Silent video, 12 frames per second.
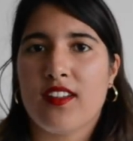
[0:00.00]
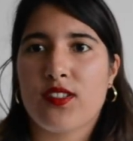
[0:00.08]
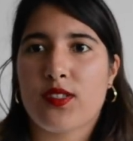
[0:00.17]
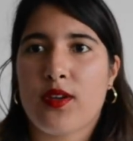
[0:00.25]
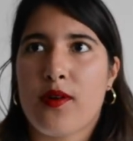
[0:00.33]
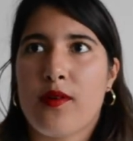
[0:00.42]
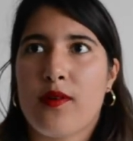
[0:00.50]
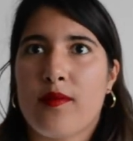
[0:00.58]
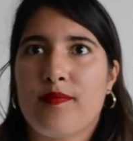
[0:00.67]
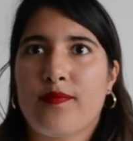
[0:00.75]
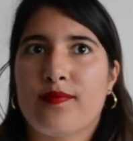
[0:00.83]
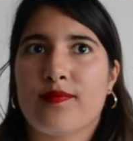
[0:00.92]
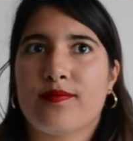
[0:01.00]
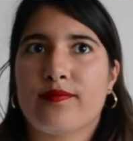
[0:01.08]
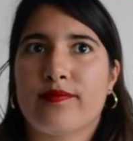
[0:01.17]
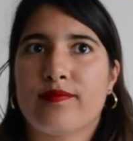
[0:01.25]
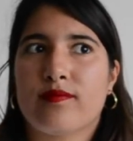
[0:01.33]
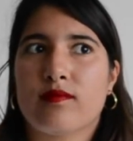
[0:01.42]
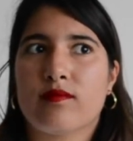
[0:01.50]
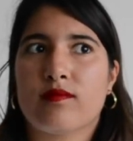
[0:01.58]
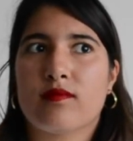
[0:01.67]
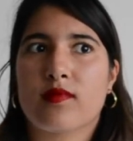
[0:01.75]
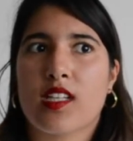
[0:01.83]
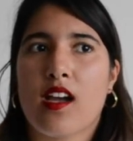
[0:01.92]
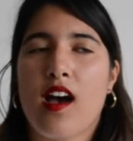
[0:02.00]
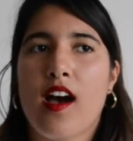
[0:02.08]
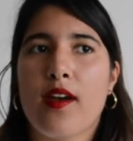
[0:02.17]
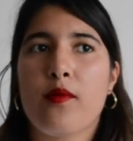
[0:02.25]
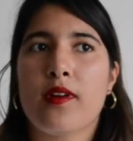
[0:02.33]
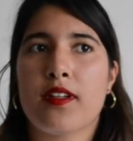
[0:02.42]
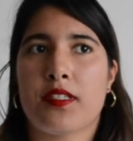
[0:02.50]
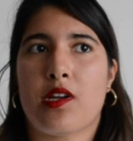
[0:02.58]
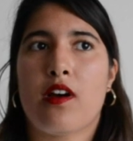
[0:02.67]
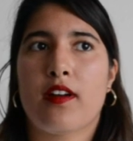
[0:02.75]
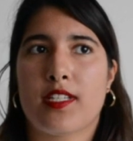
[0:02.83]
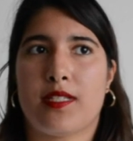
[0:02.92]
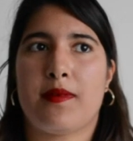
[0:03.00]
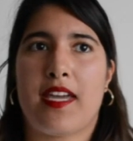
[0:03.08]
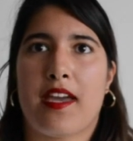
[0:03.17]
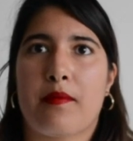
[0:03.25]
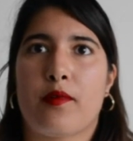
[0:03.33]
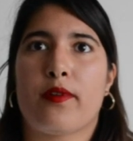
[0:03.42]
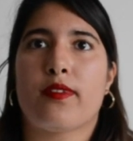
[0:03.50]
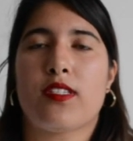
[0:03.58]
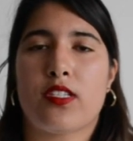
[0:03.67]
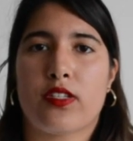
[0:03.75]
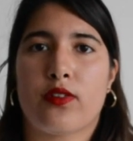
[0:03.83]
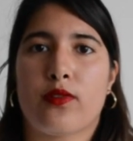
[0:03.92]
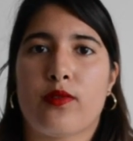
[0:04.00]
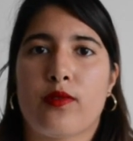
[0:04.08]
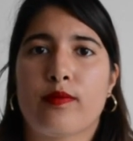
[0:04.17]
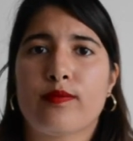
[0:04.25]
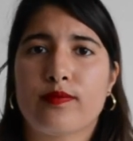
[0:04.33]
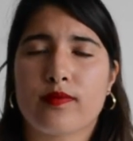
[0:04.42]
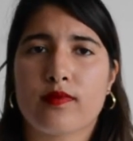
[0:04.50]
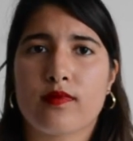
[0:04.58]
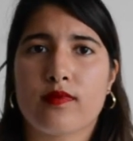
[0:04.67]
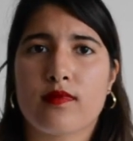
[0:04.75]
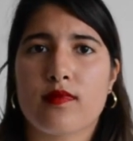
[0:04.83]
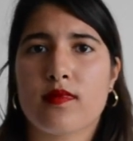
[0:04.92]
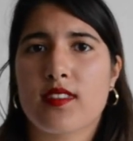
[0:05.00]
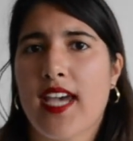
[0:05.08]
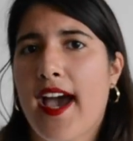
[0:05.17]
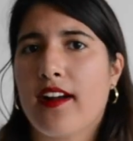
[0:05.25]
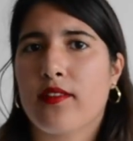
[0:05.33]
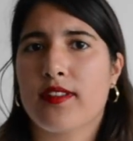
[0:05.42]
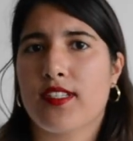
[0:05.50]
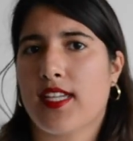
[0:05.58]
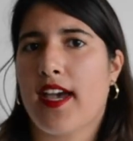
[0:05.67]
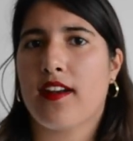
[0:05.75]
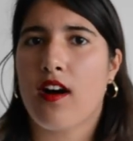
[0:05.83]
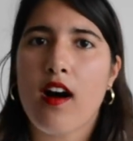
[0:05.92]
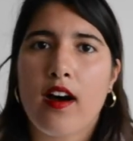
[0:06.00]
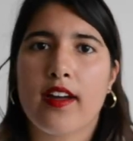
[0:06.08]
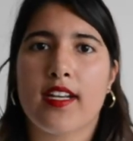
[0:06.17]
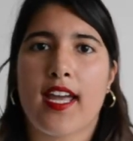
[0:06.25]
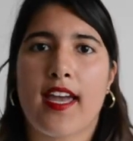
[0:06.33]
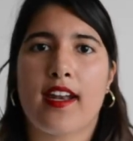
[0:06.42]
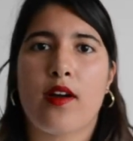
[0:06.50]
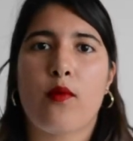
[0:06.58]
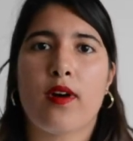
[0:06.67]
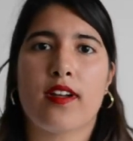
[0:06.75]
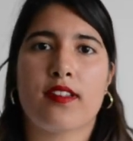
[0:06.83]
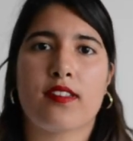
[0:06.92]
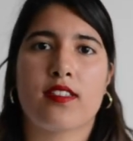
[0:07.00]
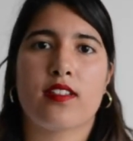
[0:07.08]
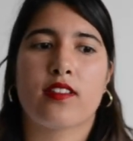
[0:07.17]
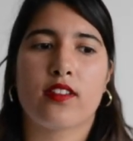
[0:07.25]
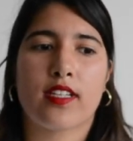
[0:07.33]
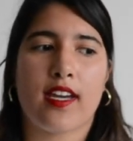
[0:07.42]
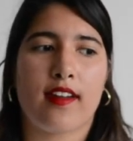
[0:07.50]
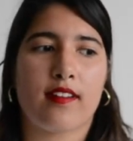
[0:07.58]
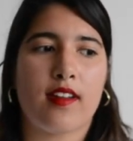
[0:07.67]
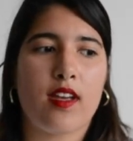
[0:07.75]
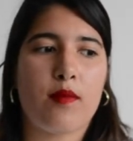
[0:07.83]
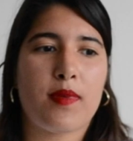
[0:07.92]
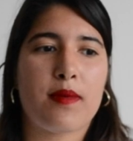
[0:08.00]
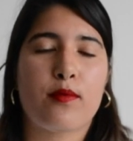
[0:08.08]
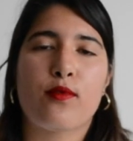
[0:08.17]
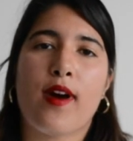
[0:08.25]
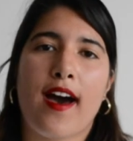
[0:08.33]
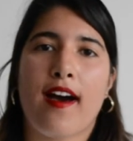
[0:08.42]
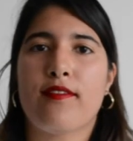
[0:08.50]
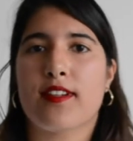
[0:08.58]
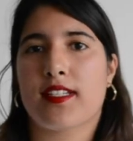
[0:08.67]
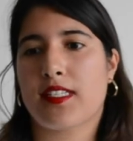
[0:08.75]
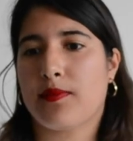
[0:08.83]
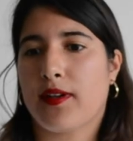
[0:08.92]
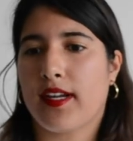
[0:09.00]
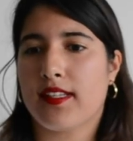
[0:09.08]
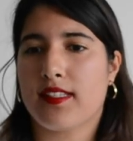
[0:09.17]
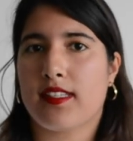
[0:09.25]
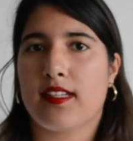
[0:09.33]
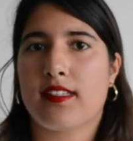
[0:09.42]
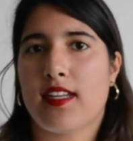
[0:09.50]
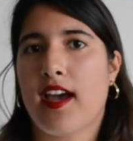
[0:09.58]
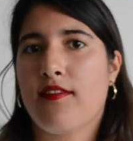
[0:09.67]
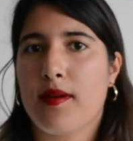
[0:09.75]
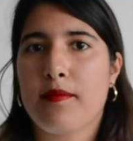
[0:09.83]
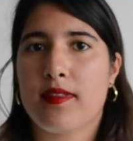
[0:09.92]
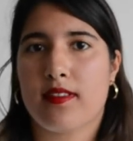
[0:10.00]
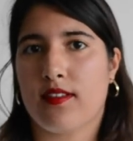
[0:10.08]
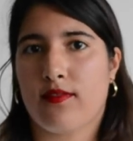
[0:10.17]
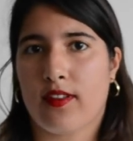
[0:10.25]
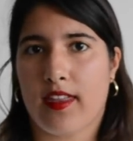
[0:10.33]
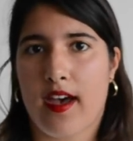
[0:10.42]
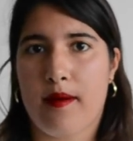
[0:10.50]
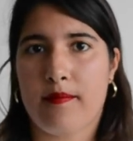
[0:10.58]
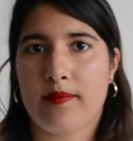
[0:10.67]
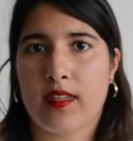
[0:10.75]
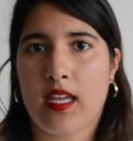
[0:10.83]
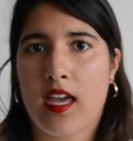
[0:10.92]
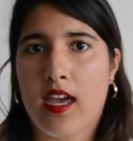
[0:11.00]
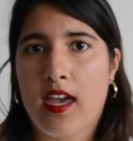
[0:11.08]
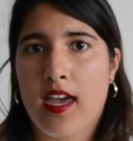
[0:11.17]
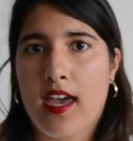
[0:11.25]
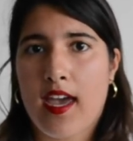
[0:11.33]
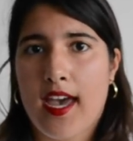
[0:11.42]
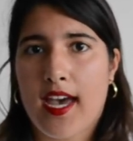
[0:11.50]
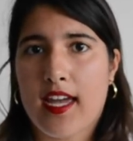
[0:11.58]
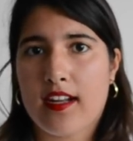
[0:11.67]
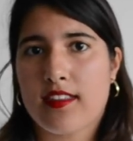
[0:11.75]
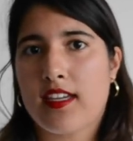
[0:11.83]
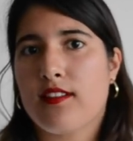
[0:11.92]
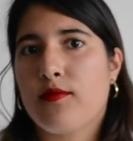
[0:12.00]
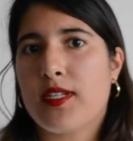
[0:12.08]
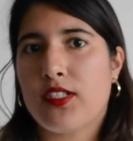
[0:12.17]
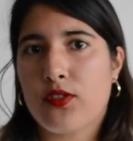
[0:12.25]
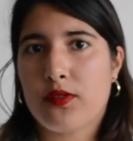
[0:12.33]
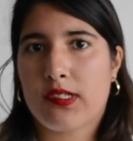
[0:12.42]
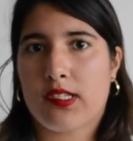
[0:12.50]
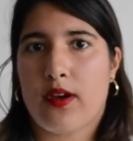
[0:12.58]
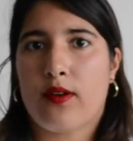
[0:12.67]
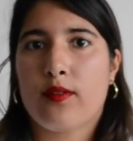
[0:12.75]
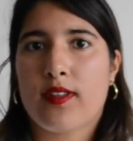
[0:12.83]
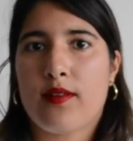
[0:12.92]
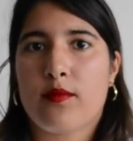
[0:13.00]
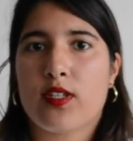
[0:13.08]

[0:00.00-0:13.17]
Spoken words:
So I want us all to be able to tackle this head on, and I want us to look at people who have experienced this and have empathy for them. And I think if we do so, then